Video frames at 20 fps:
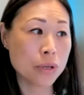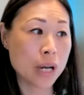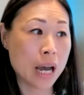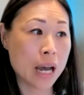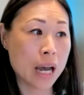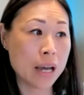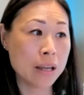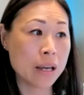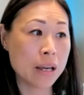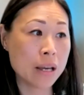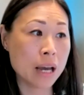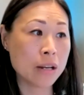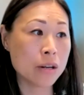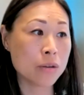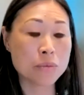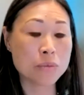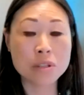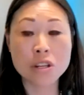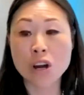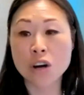I
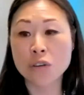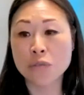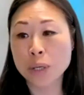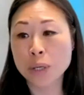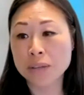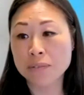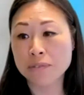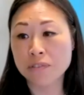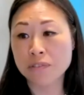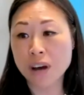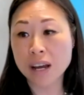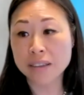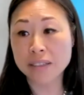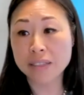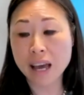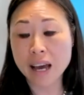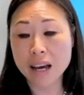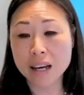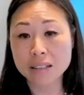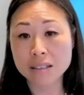don't know if we can find
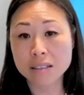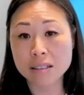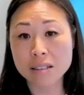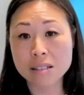that.